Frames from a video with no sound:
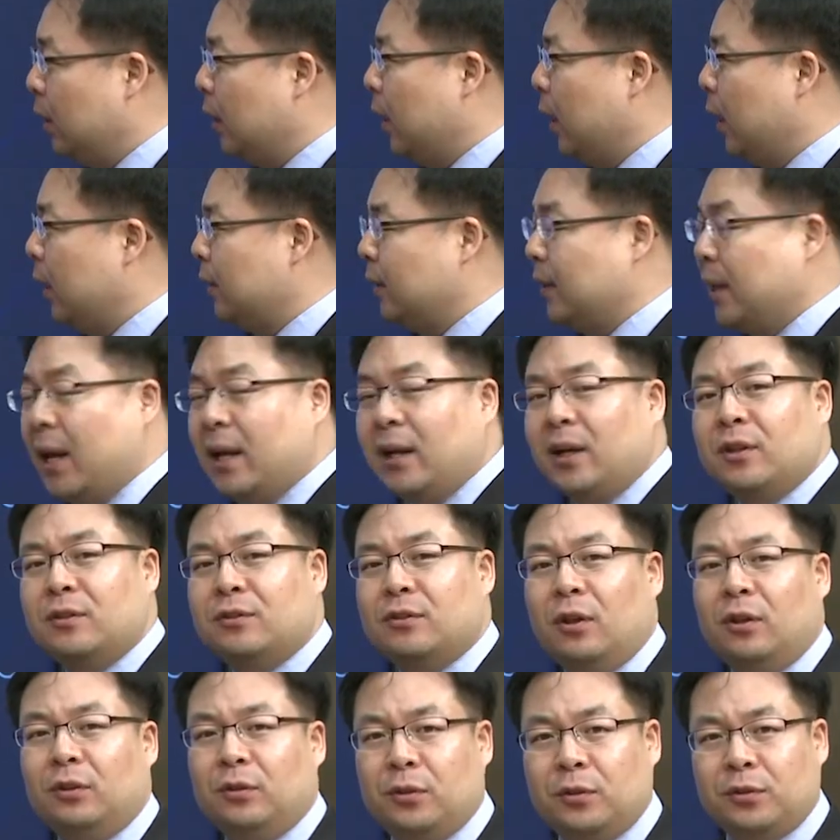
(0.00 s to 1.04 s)
and that is
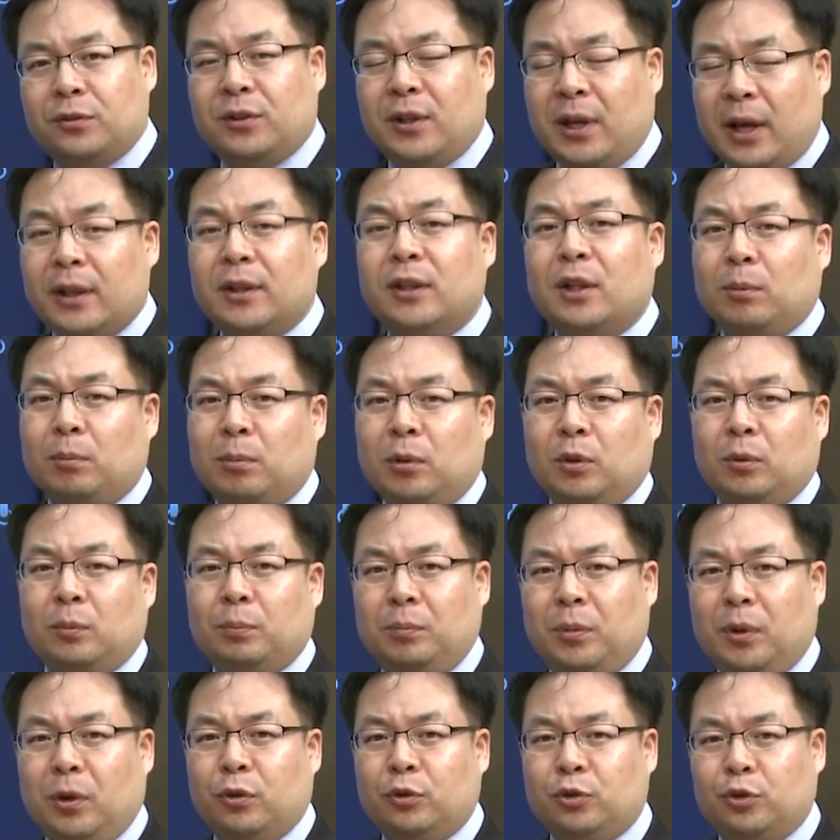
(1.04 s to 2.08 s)
understandable
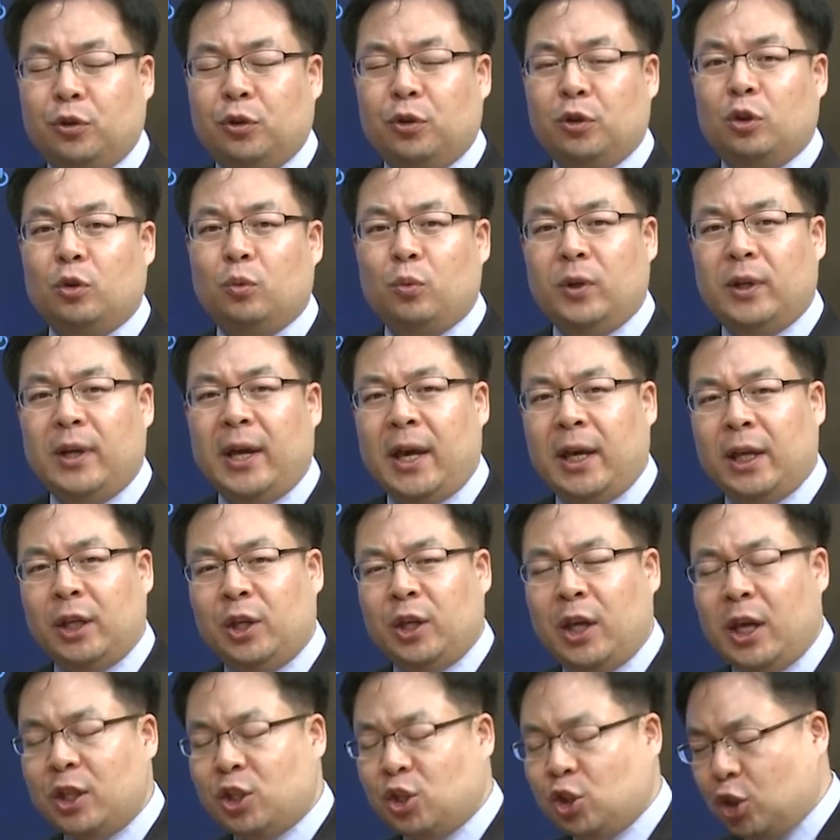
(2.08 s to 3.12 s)
because students with
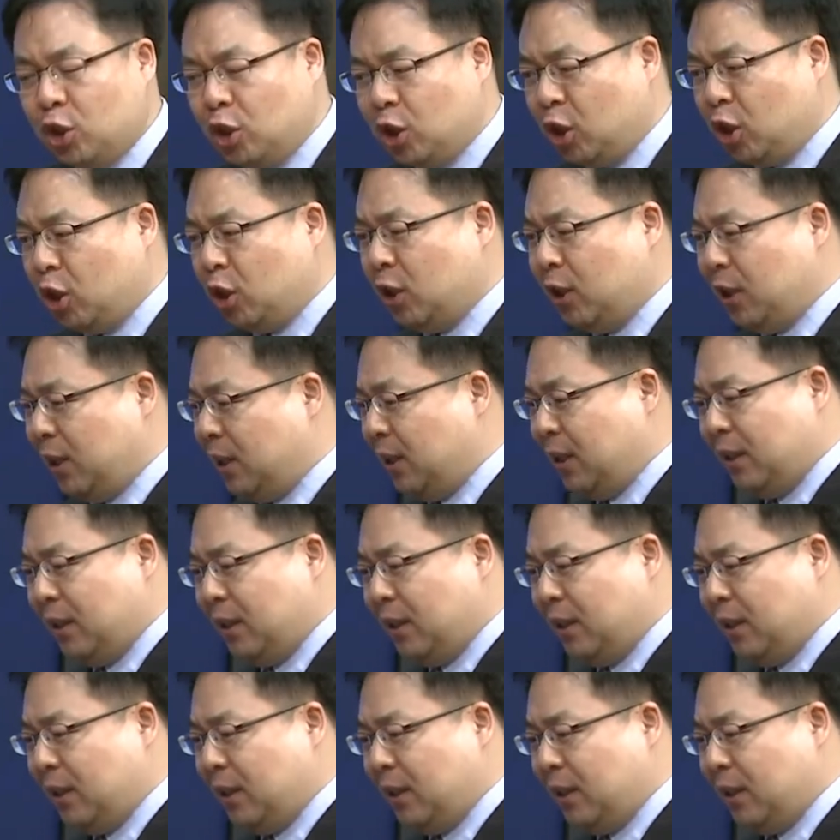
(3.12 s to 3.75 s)
ADHD